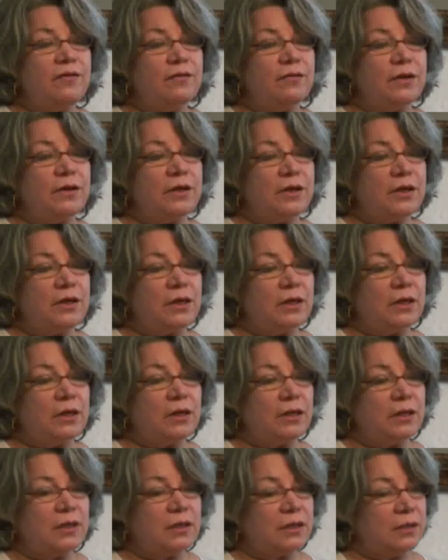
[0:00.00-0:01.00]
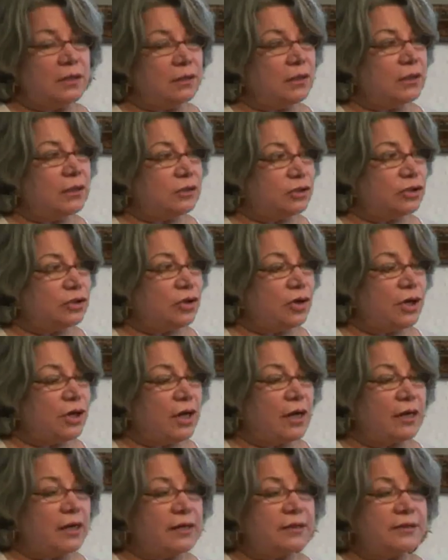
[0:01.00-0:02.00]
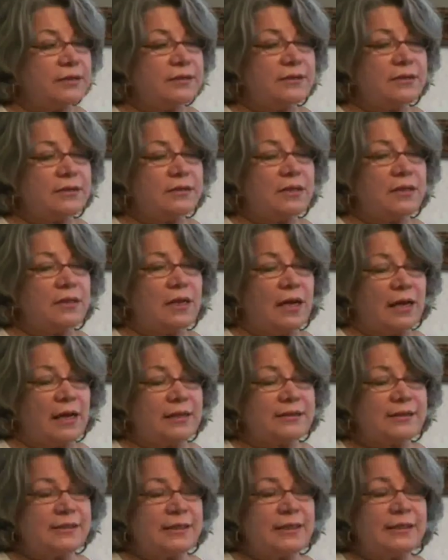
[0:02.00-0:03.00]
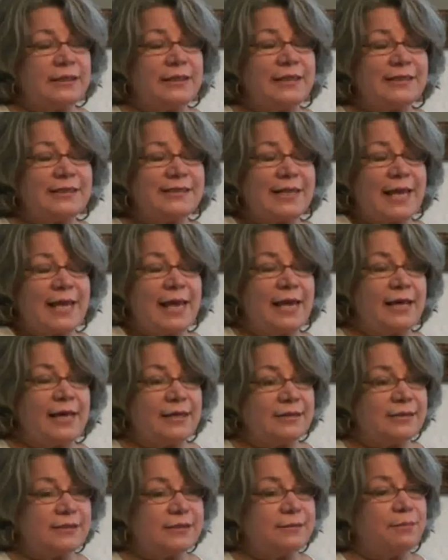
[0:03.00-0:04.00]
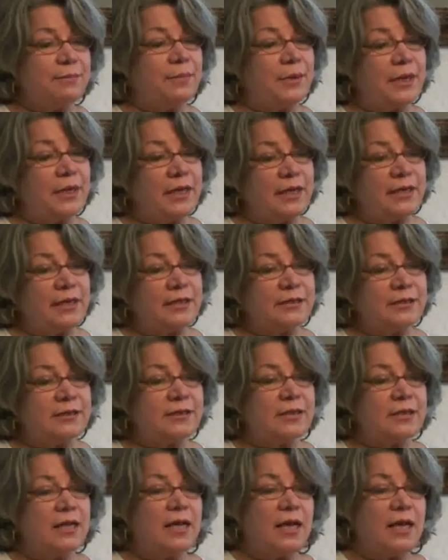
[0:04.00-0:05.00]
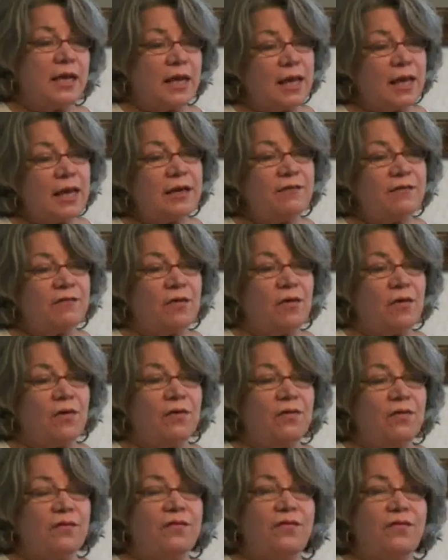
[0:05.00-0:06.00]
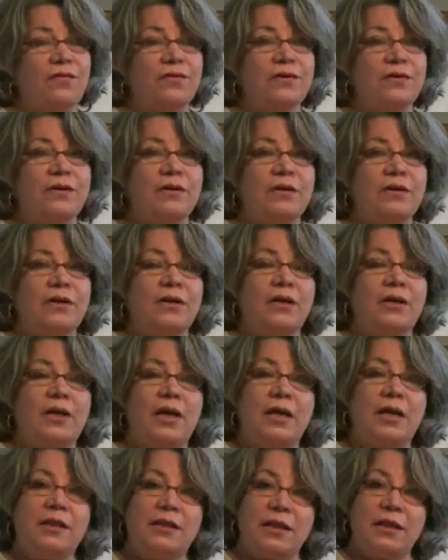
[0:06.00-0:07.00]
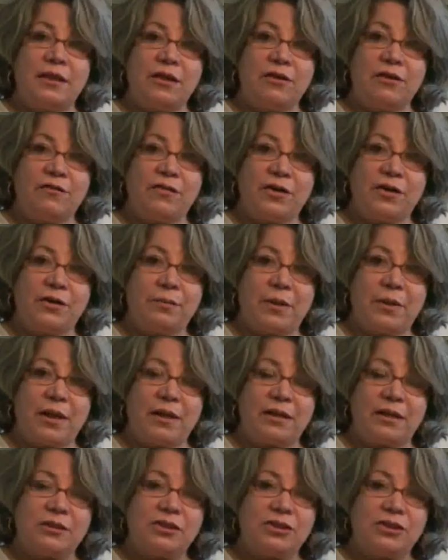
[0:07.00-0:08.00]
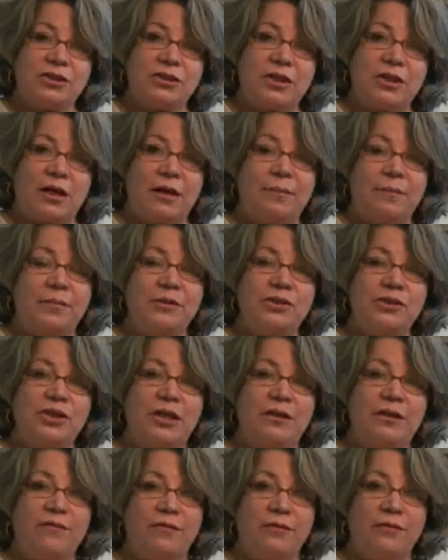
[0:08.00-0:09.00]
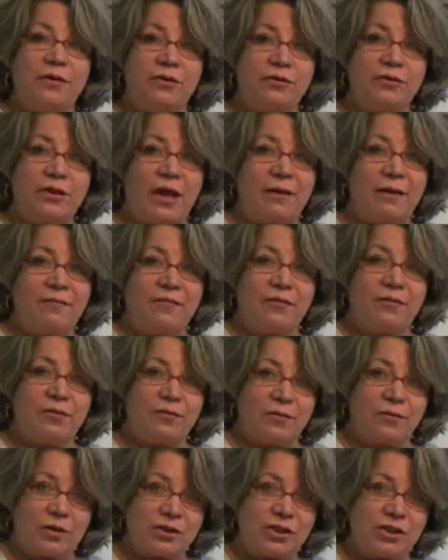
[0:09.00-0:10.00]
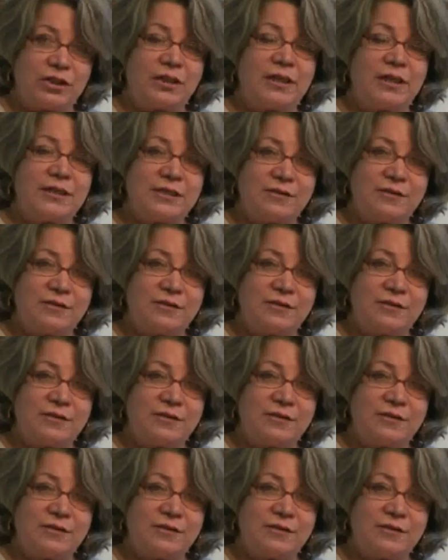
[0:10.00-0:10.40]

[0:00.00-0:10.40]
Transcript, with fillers: you want to uh, enjoy us, as in this case, please get involved. And thank you very much. I appreciate your time for watching this